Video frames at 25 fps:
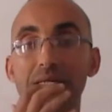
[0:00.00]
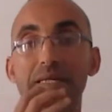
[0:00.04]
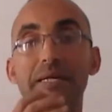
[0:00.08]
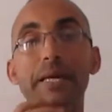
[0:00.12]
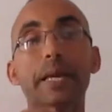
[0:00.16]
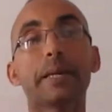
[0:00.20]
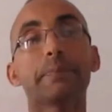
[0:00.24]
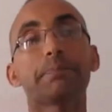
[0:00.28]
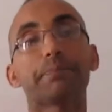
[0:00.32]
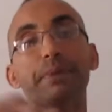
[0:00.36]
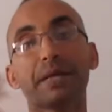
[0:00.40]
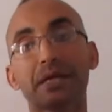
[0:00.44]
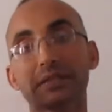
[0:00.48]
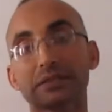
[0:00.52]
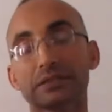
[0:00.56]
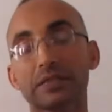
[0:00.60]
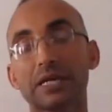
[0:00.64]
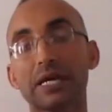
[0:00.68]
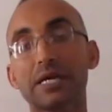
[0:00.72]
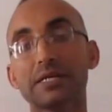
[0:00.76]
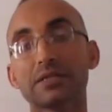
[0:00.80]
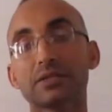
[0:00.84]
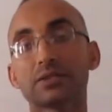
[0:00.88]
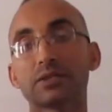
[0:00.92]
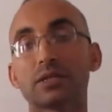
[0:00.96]
epics
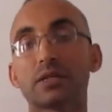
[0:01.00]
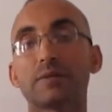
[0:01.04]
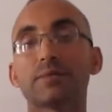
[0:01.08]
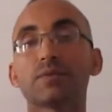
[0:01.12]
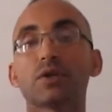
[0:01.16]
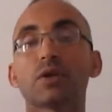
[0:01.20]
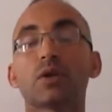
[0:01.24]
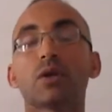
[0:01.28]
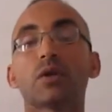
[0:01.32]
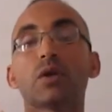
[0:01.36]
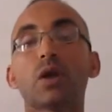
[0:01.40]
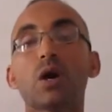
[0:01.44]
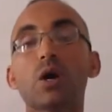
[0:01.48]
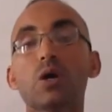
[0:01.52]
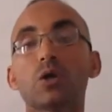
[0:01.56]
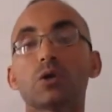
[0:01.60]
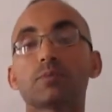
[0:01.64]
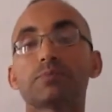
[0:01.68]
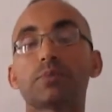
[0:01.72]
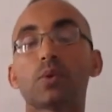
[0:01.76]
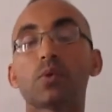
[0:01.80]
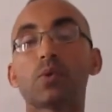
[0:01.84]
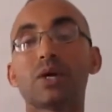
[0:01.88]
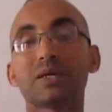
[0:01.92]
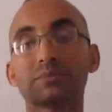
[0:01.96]
and long
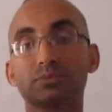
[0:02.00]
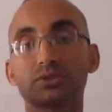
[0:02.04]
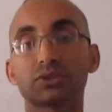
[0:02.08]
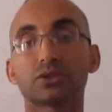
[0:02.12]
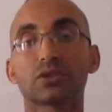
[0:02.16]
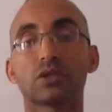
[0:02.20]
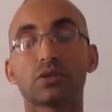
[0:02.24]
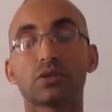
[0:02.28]
poems,